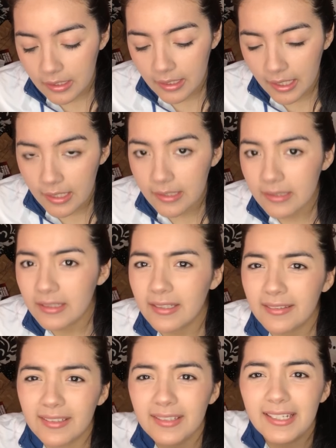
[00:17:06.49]
that
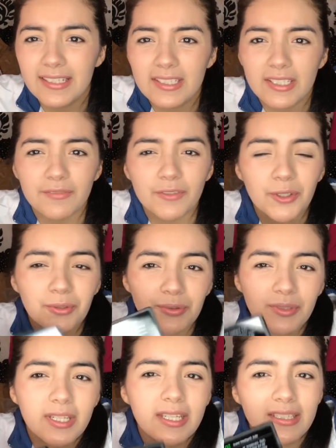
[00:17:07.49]
can connect to your
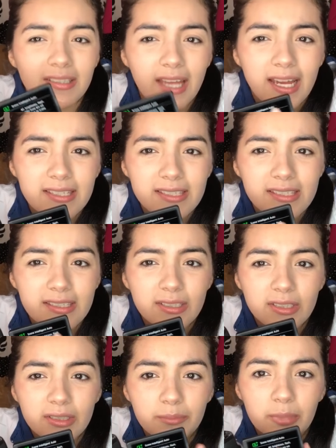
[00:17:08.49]
phone and has
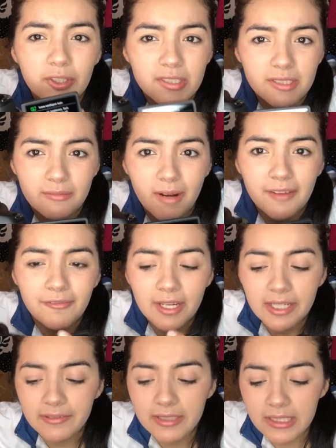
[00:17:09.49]
the built-in
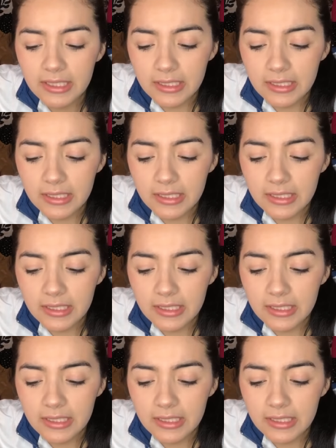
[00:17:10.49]
Wi-Fi with it.